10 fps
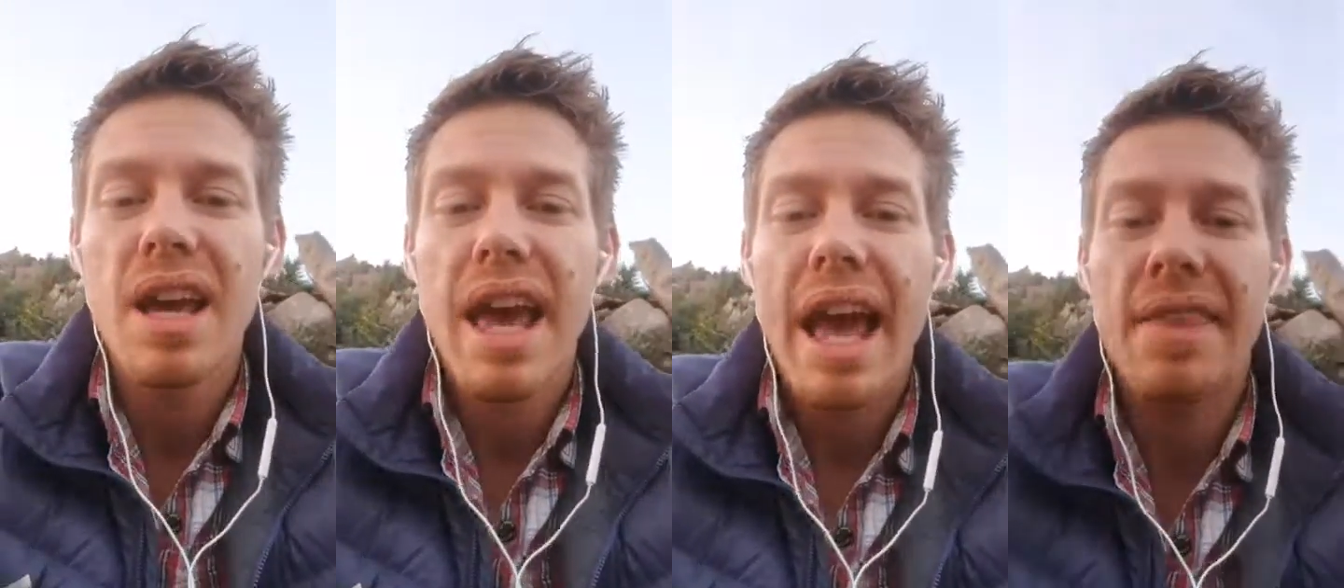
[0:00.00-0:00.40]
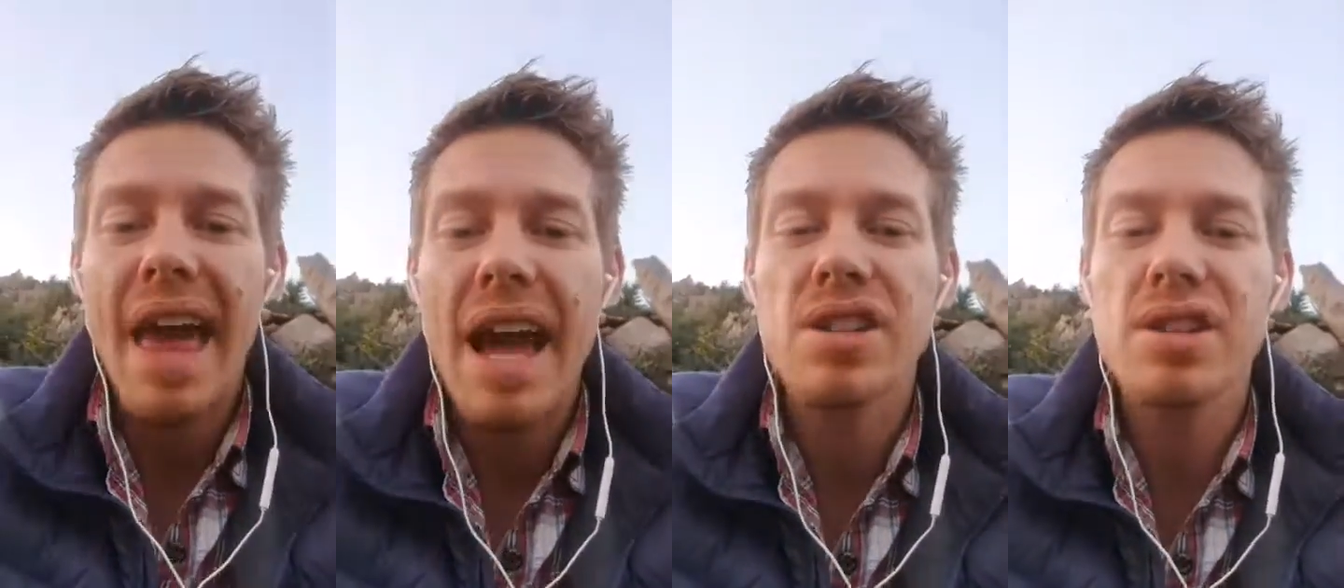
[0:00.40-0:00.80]
and the
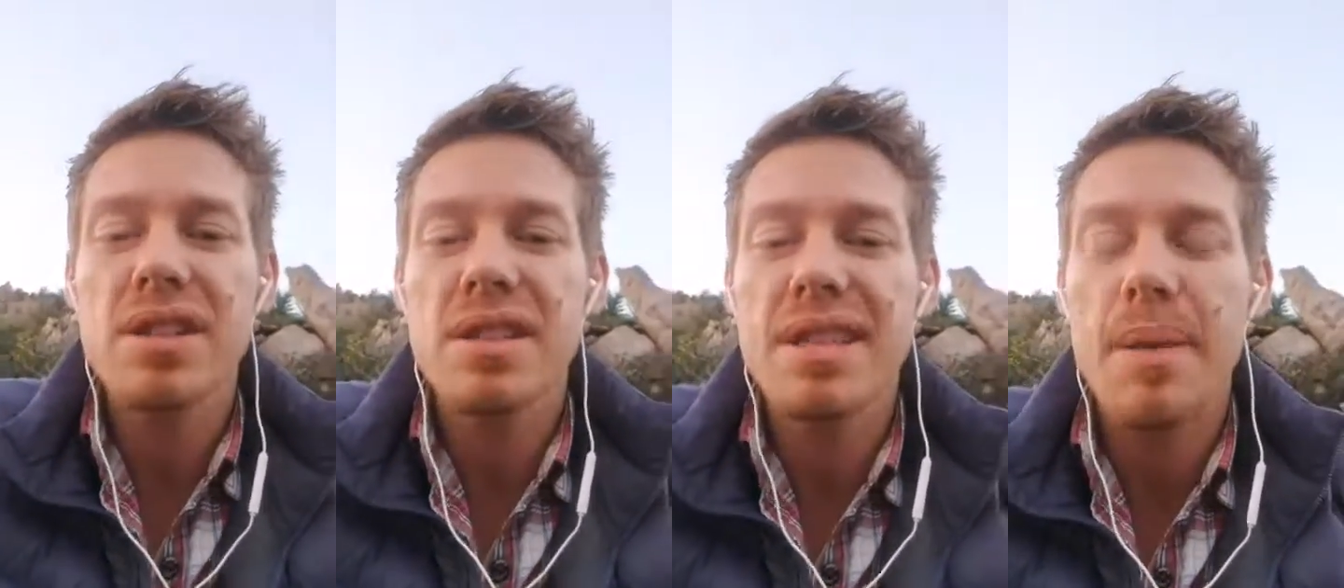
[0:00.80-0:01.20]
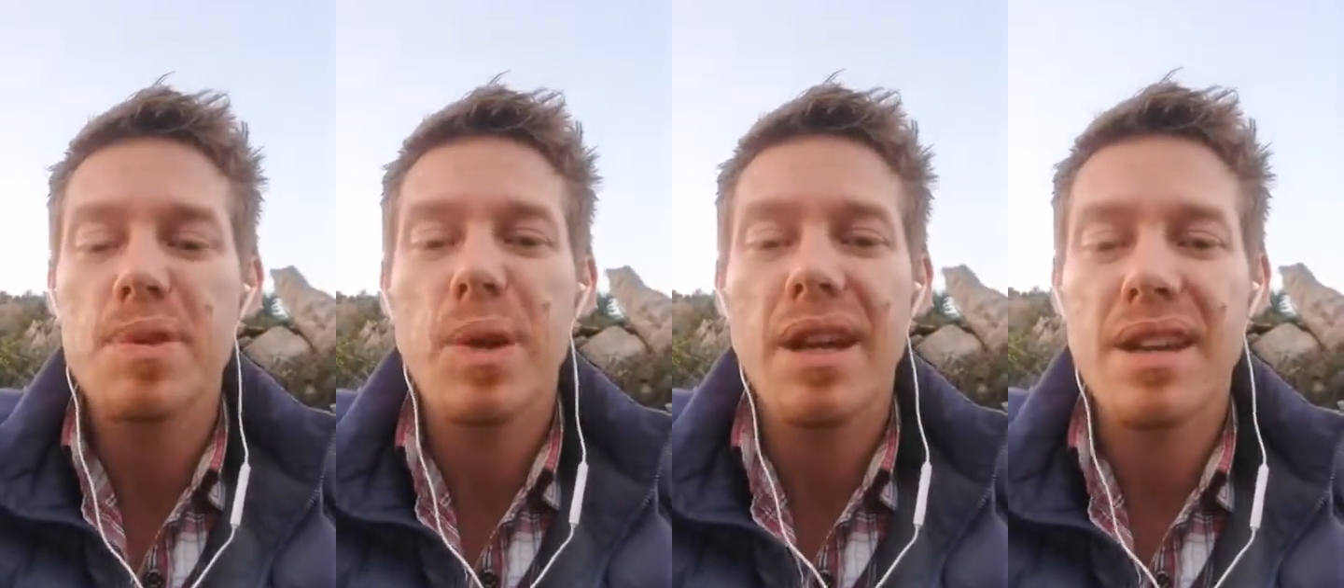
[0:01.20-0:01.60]
actions and steps
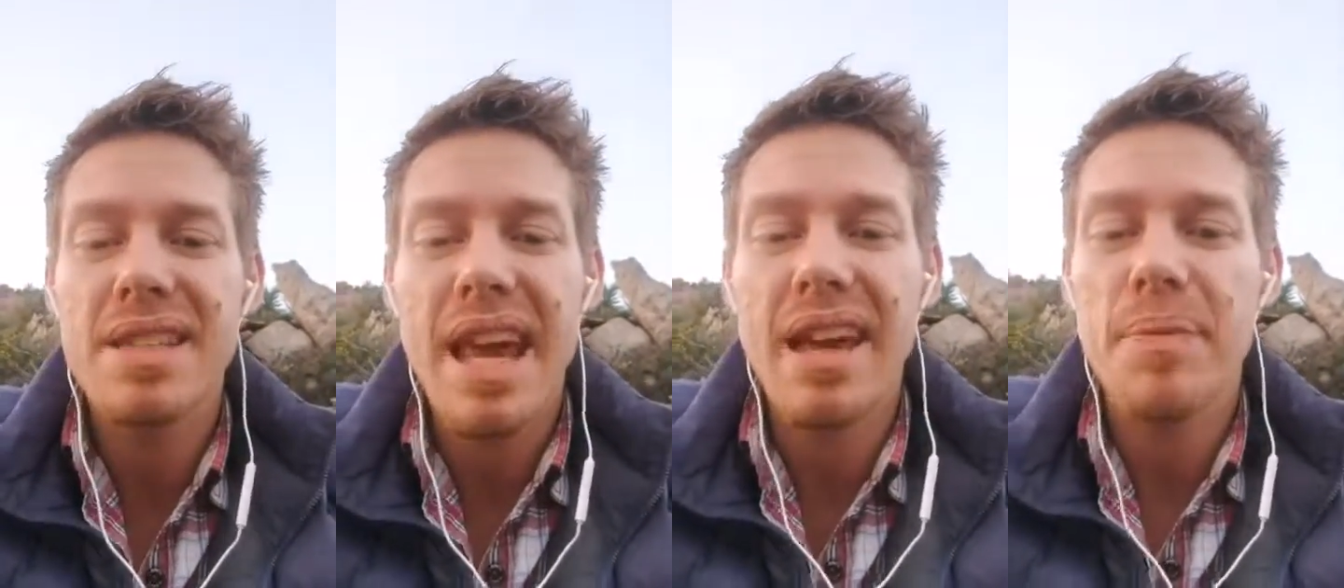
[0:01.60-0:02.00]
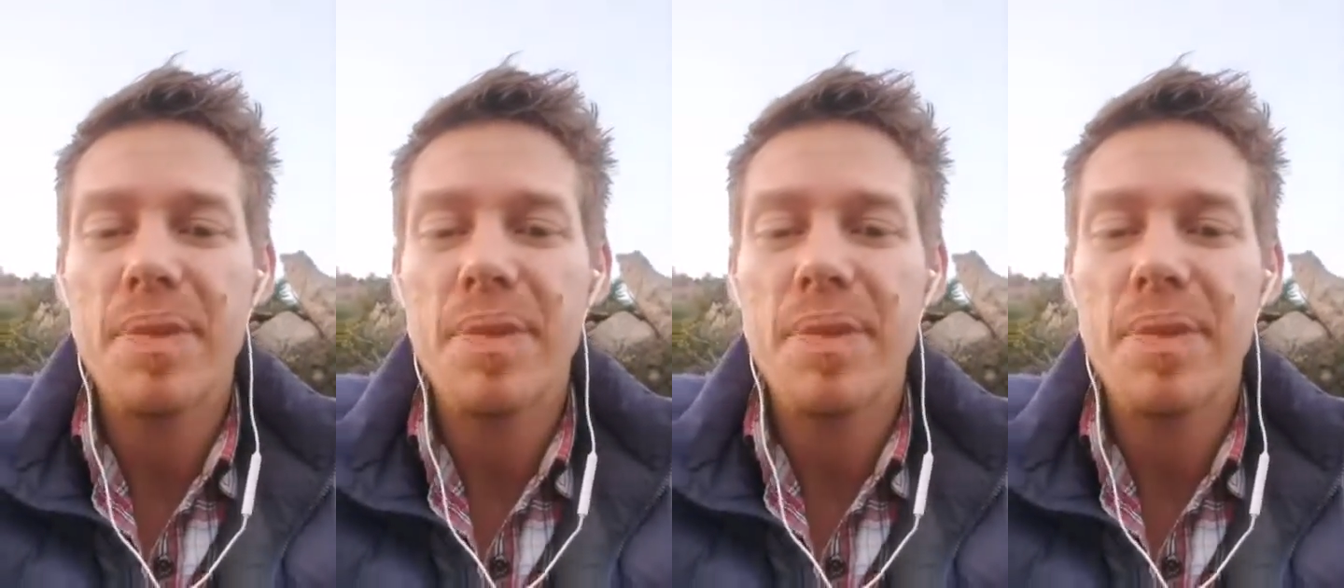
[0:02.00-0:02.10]
we're going to take,